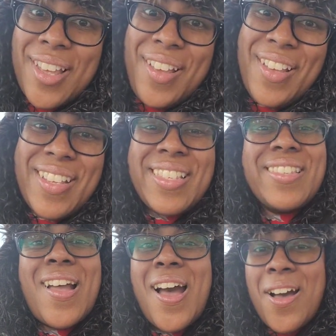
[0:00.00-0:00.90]
It's
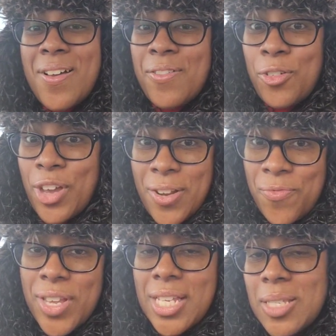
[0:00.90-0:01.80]
not a great
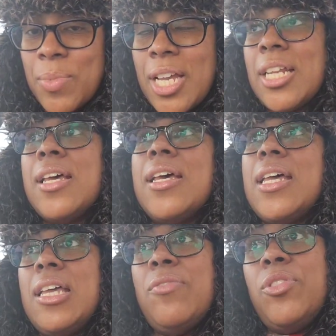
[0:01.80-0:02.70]
fix, but
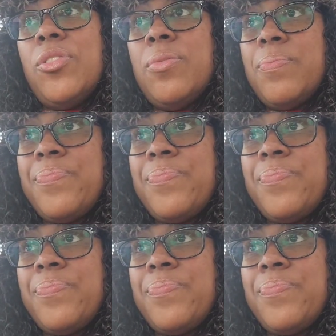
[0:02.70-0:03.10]
if your